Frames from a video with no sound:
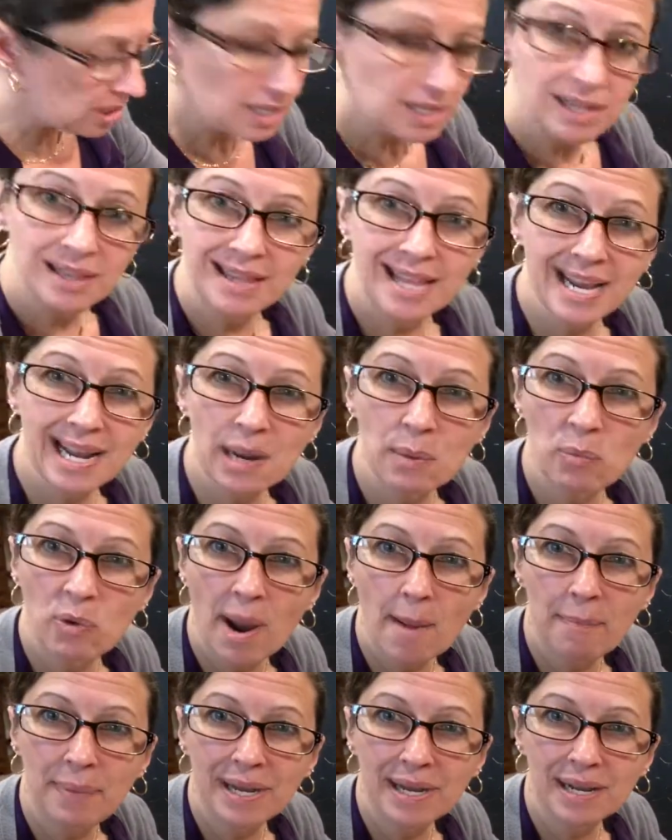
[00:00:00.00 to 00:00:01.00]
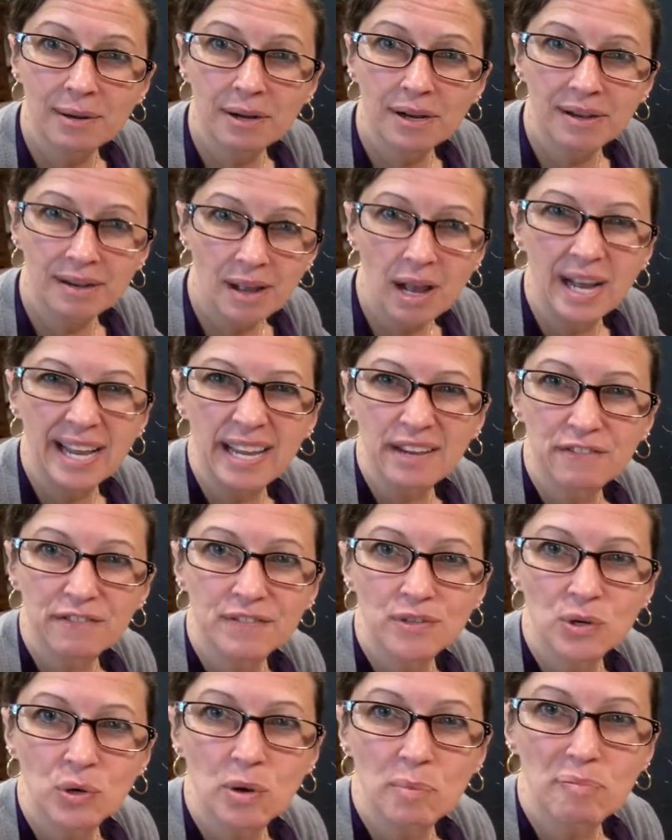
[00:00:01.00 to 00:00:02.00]
like I'm wrapping a gift
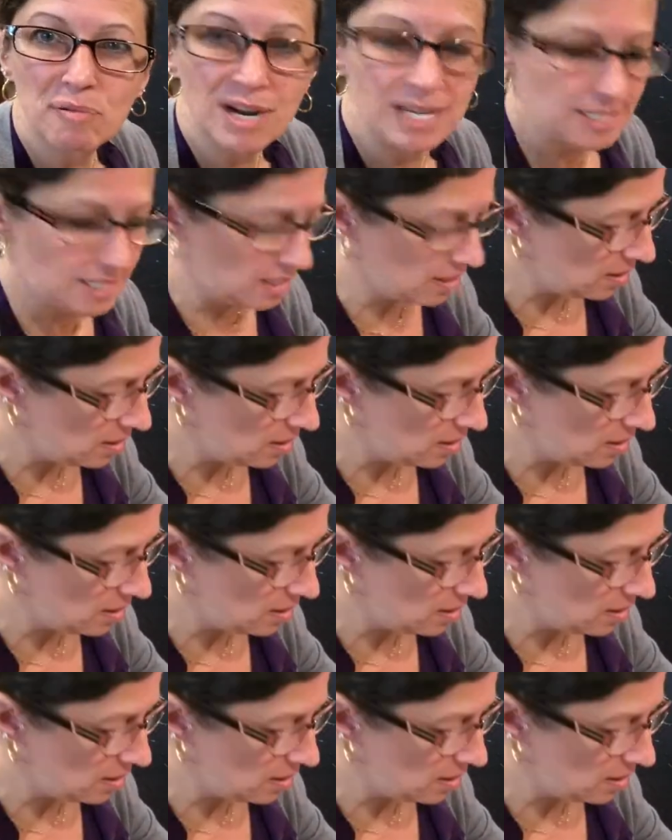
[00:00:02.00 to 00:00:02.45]
or a present.